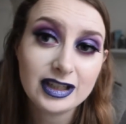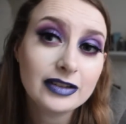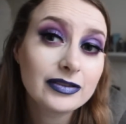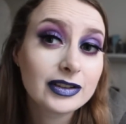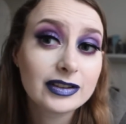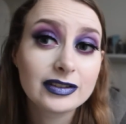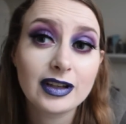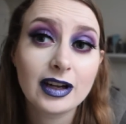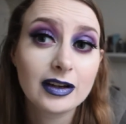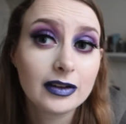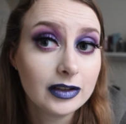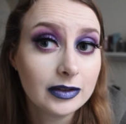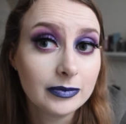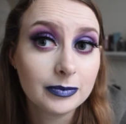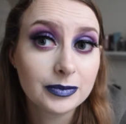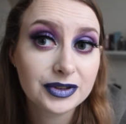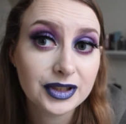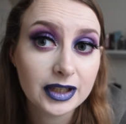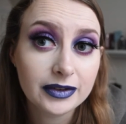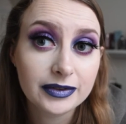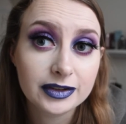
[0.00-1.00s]
Jeffree Star
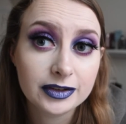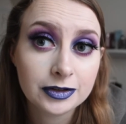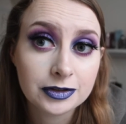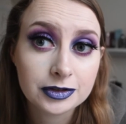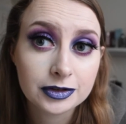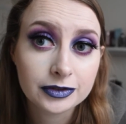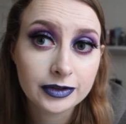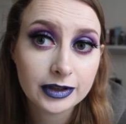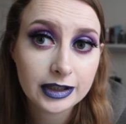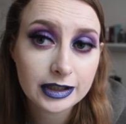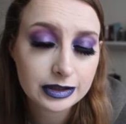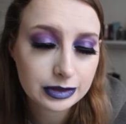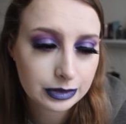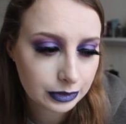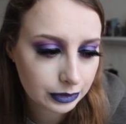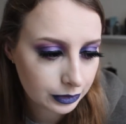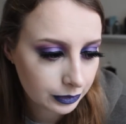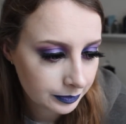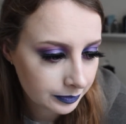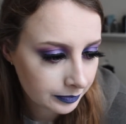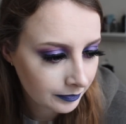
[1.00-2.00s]
himself is
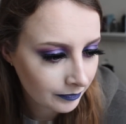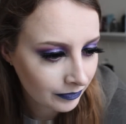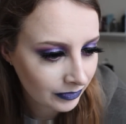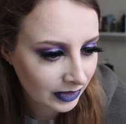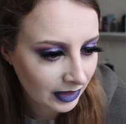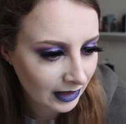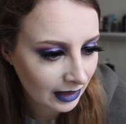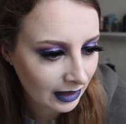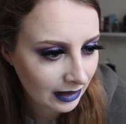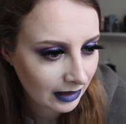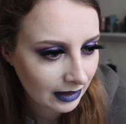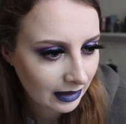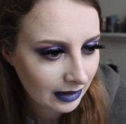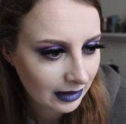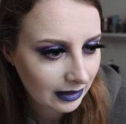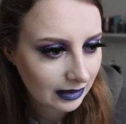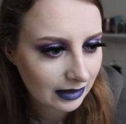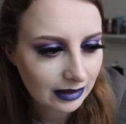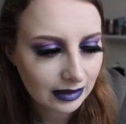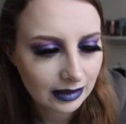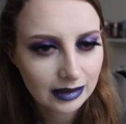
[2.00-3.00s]
controversial.
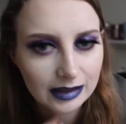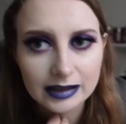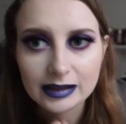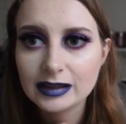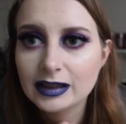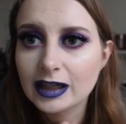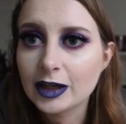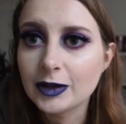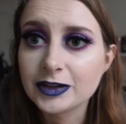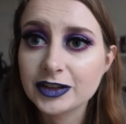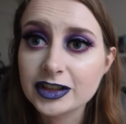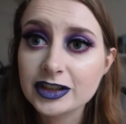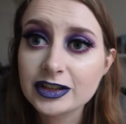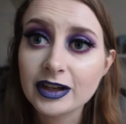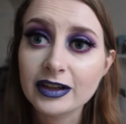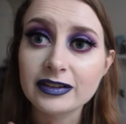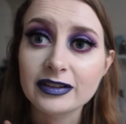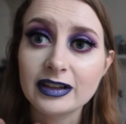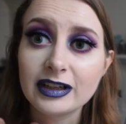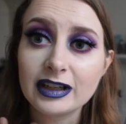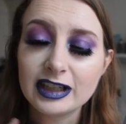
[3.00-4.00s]
Like, I was
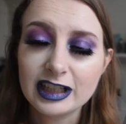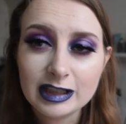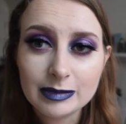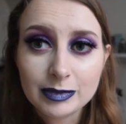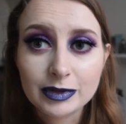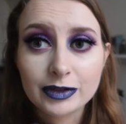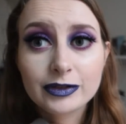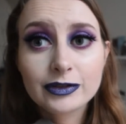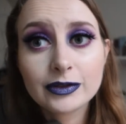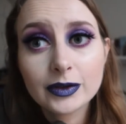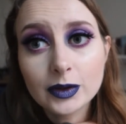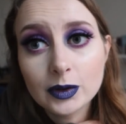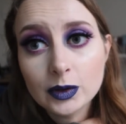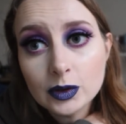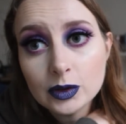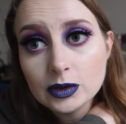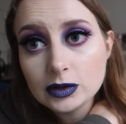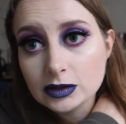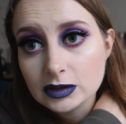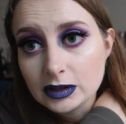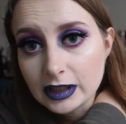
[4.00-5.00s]
interested in it
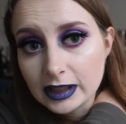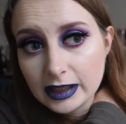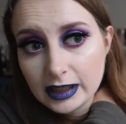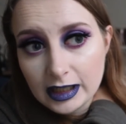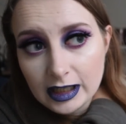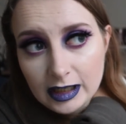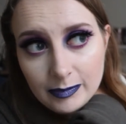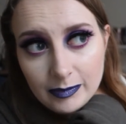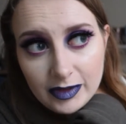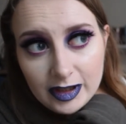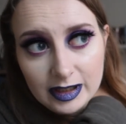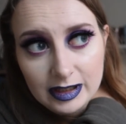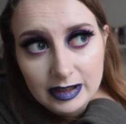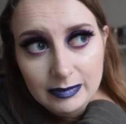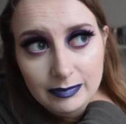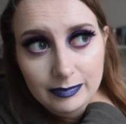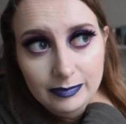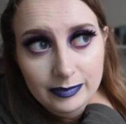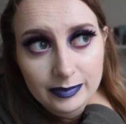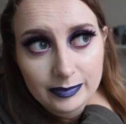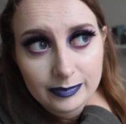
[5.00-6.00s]
before, like, um, the
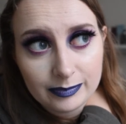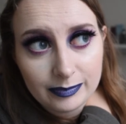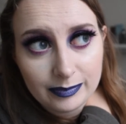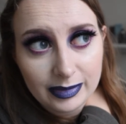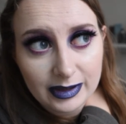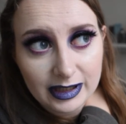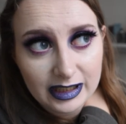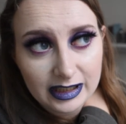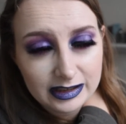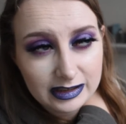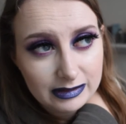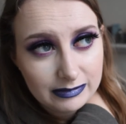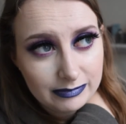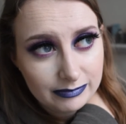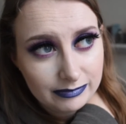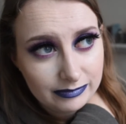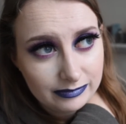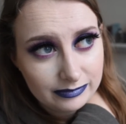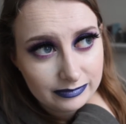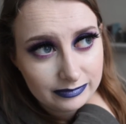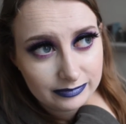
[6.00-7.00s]
blood
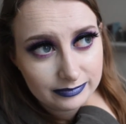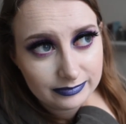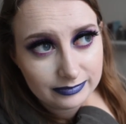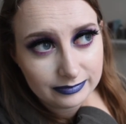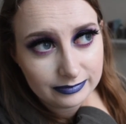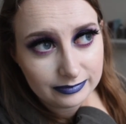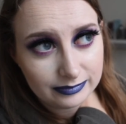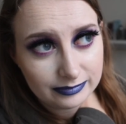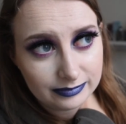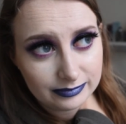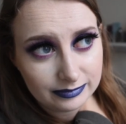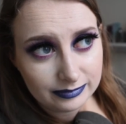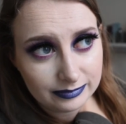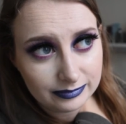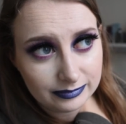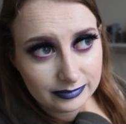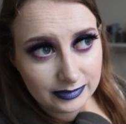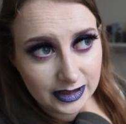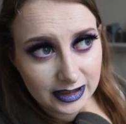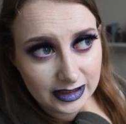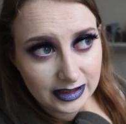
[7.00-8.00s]

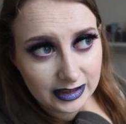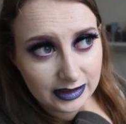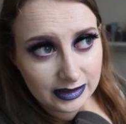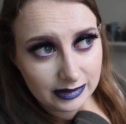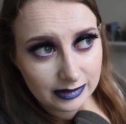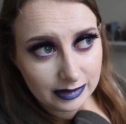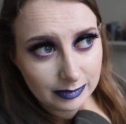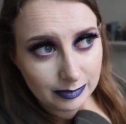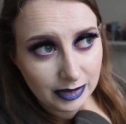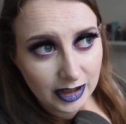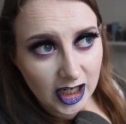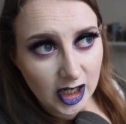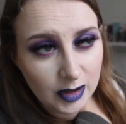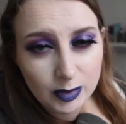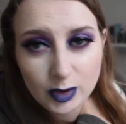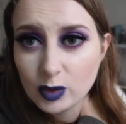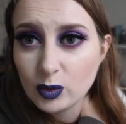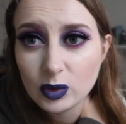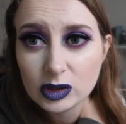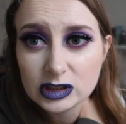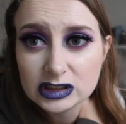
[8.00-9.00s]
money, the
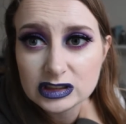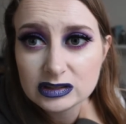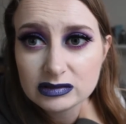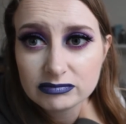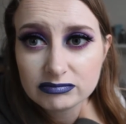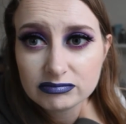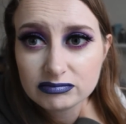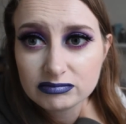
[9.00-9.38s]
purple one